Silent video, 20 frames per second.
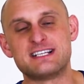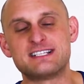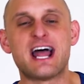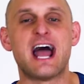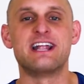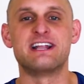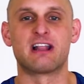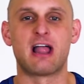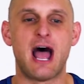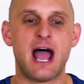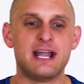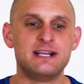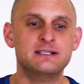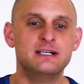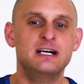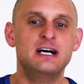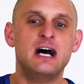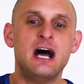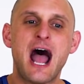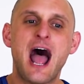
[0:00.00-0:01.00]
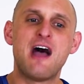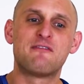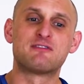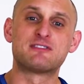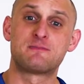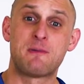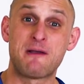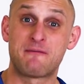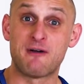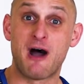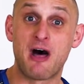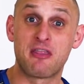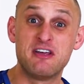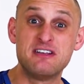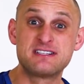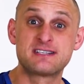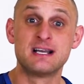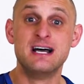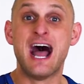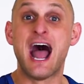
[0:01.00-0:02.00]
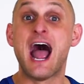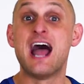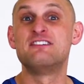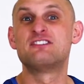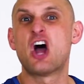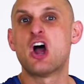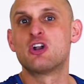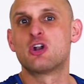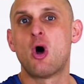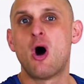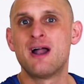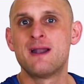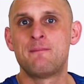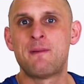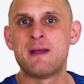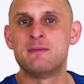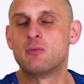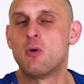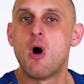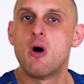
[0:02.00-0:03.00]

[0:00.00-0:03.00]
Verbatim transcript: Stay in your lane, have respect for others, and don't lie to people.